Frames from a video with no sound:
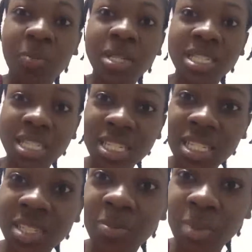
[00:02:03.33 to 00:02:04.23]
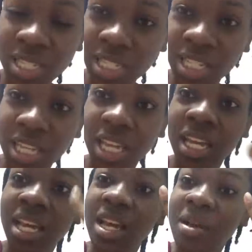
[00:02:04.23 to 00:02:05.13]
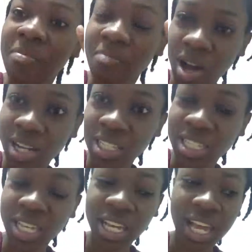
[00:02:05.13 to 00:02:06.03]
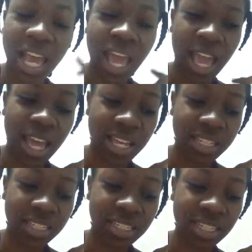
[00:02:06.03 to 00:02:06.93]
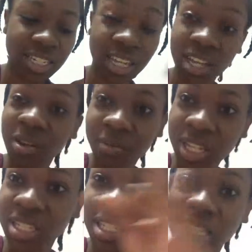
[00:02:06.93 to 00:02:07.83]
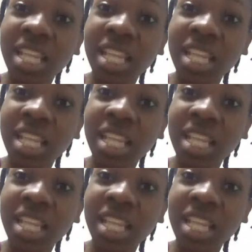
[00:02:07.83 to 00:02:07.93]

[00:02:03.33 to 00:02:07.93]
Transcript: Business is basically marketing and innovation.